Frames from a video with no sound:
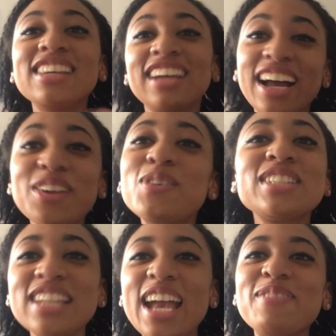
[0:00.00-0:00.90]
I know his
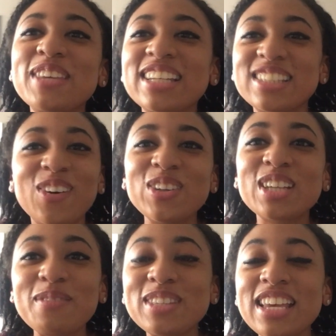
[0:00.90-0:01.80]
name because he always
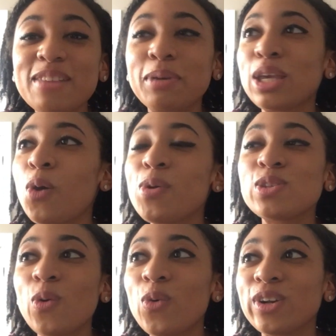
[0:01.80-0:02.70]
comes in, but he always
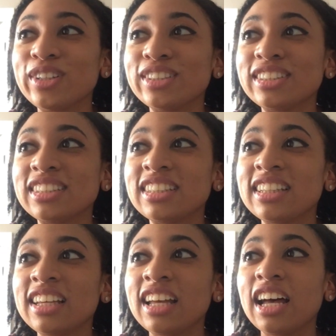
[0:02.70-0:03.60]
orders
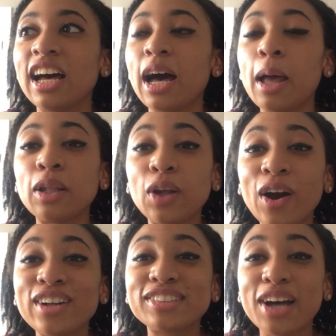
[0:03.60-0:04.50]
a
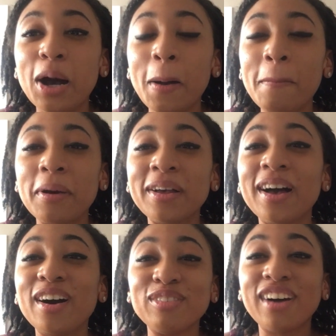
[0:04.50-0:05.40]
large cup
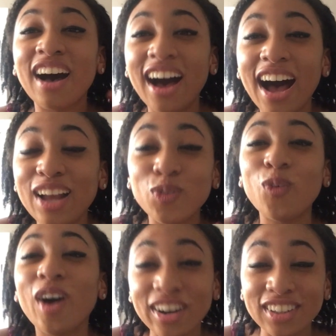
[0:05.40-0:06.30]
of hot
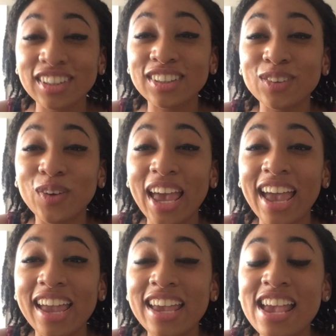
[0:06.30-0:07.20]
water,
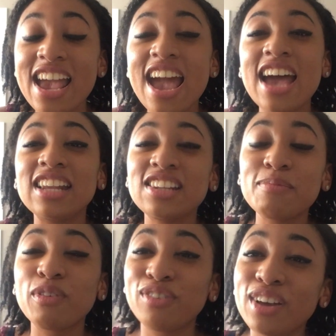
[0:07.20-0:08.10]
okay? And
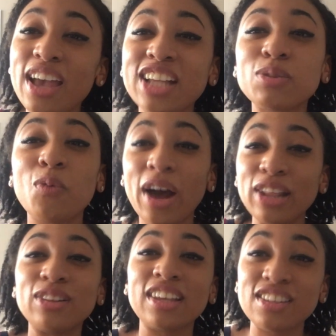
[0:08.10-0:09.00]
before you ask me why do
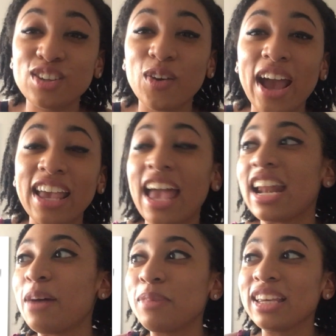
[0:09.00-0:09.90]
you think he's a
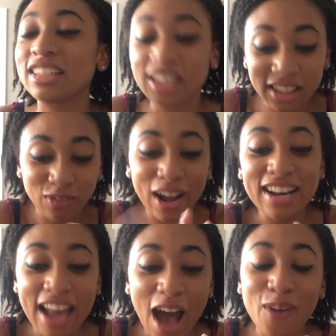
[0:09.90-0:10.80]
crackhead, I'm like,
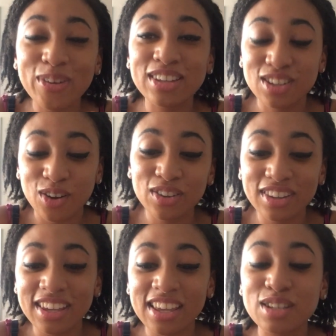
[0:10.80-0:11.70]
right now it's
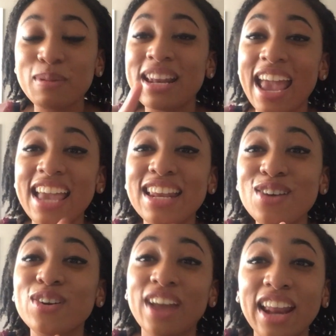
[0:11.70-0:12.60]
been 80
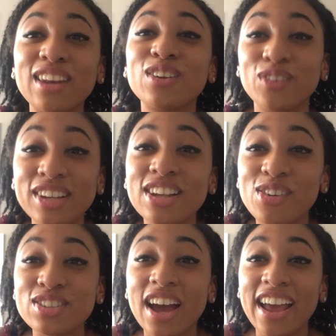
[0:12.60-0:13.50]
or 90 degrees
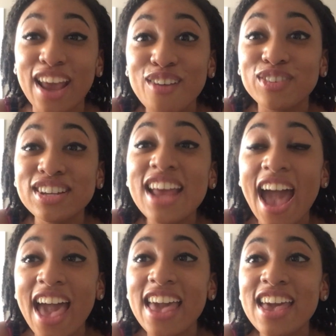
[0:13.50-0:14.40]
outside every day.